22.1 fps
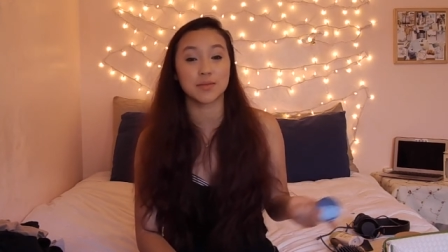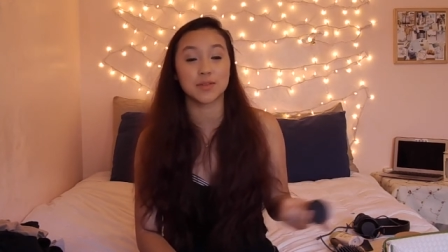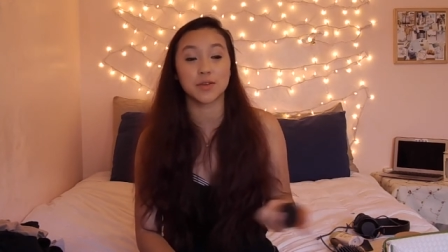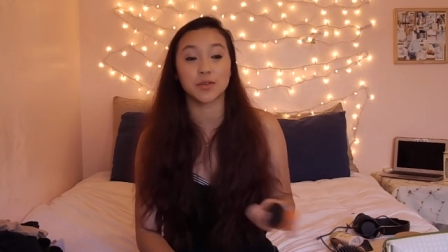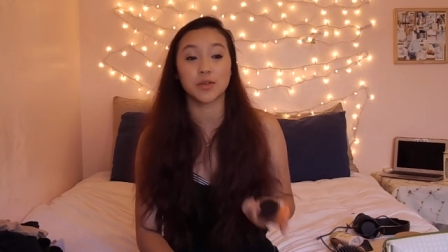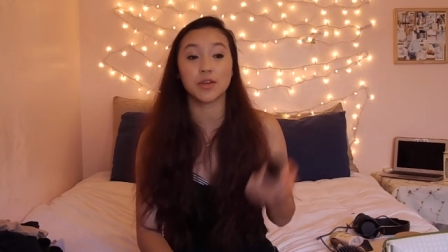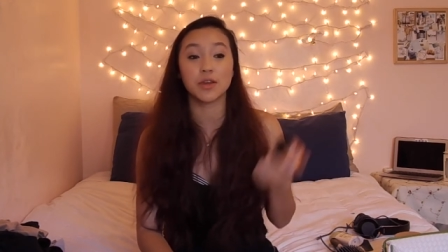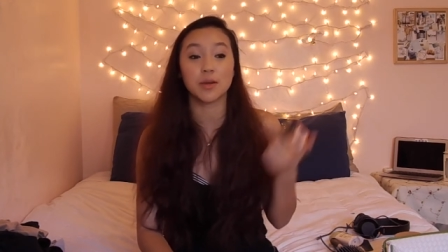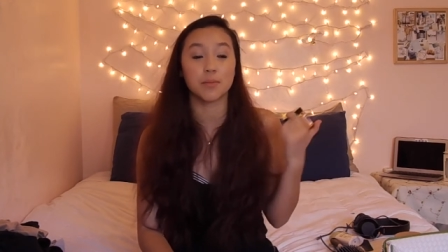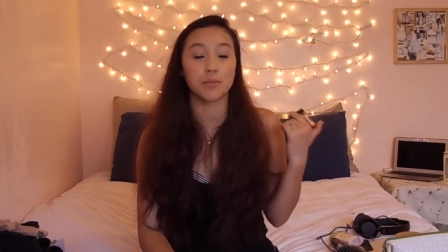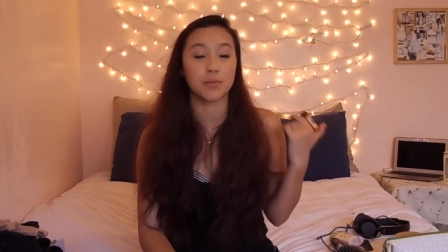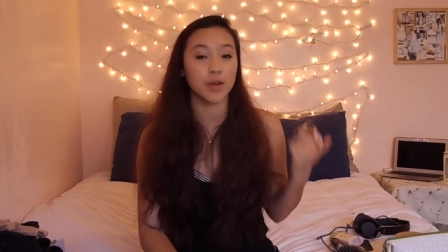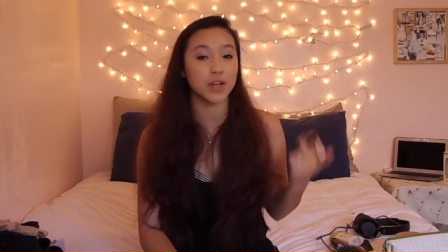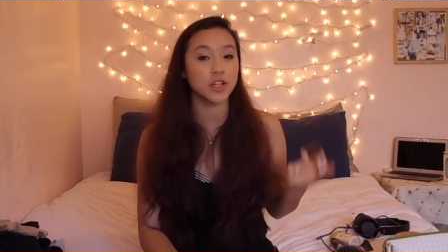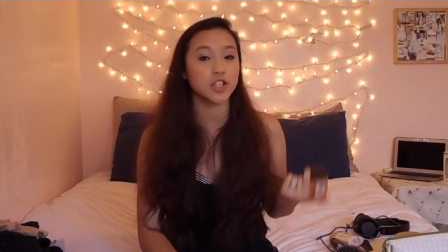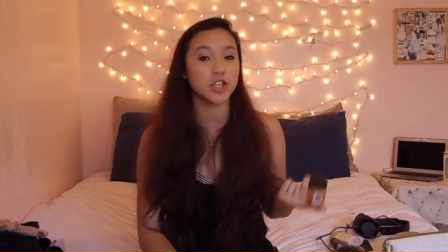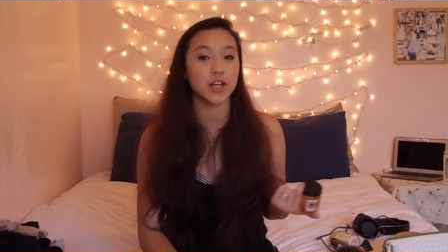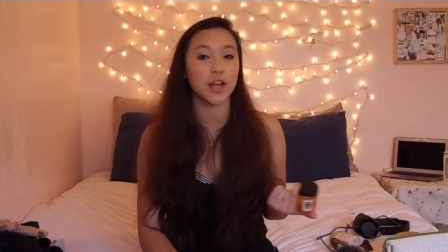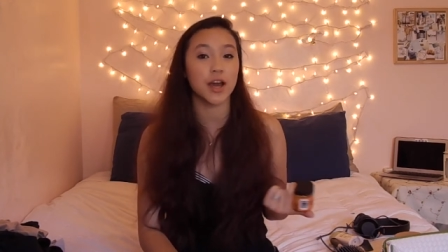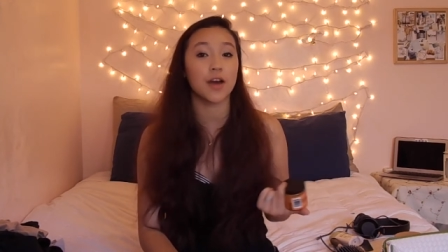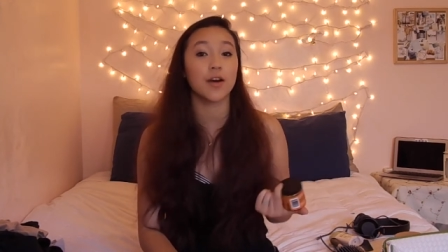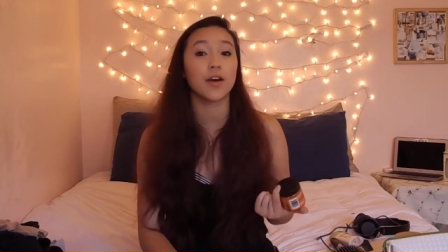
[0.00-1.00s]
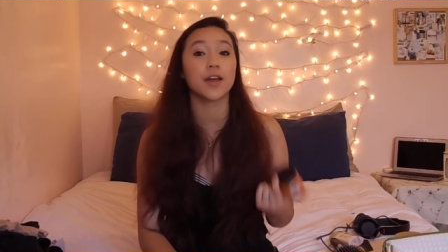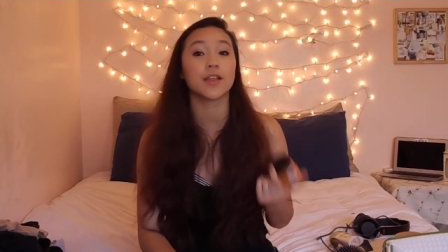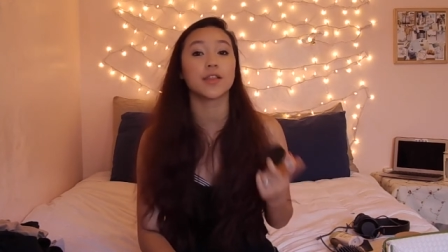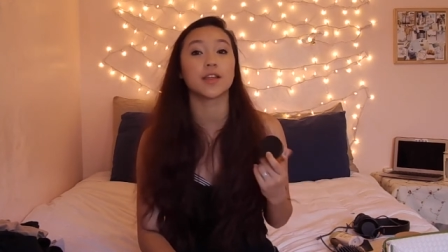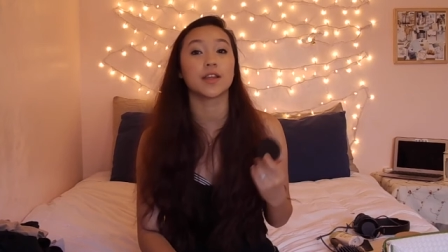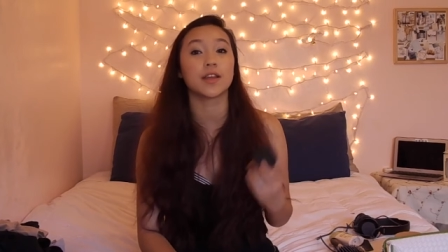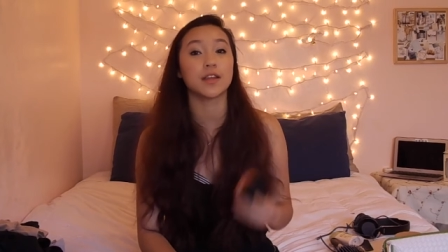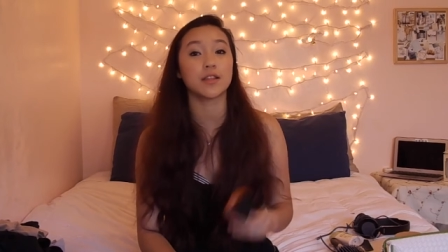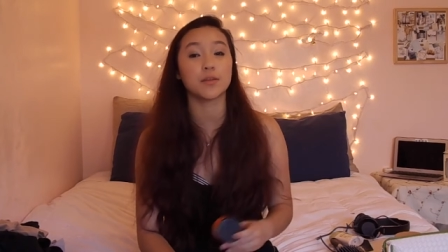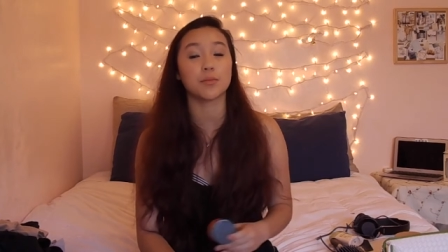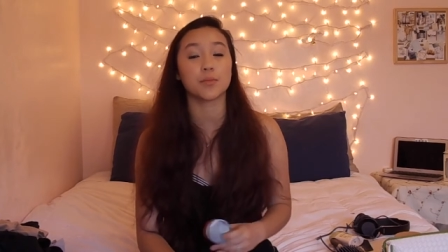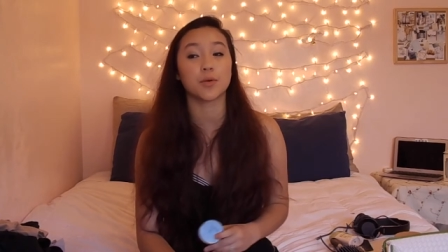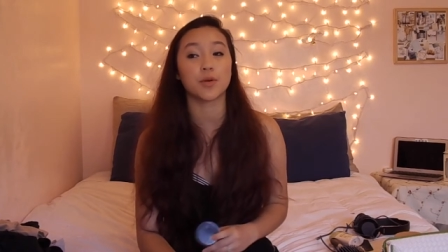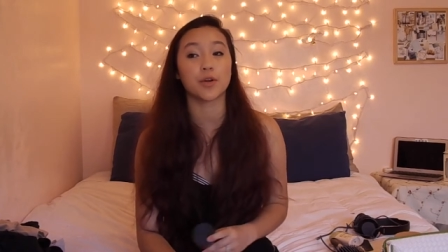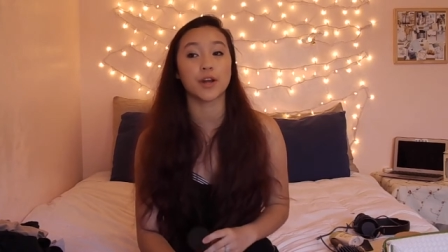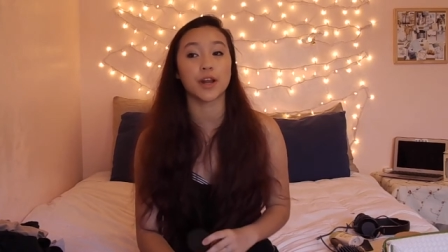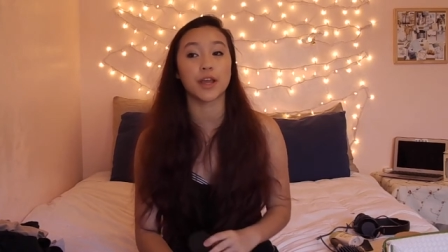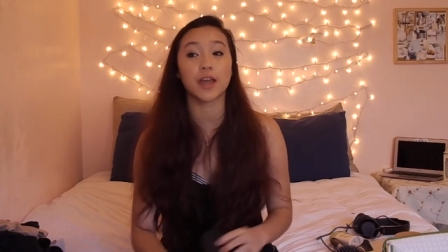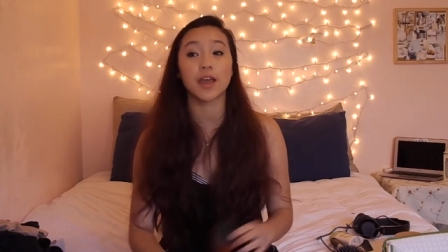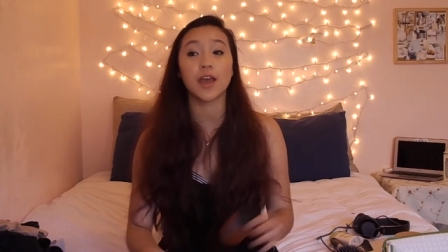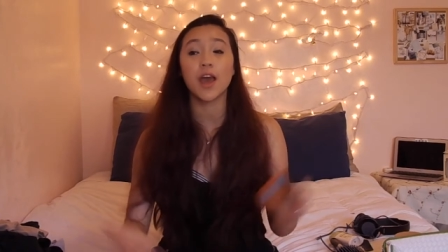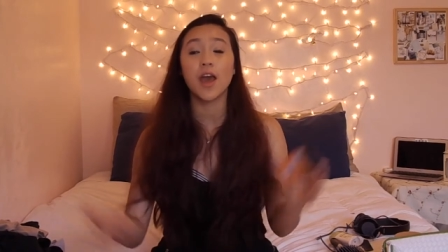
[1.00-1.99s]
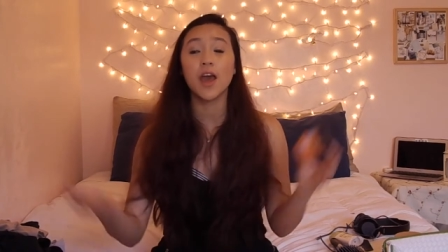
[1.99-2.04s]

So you can brush it out and then in the morning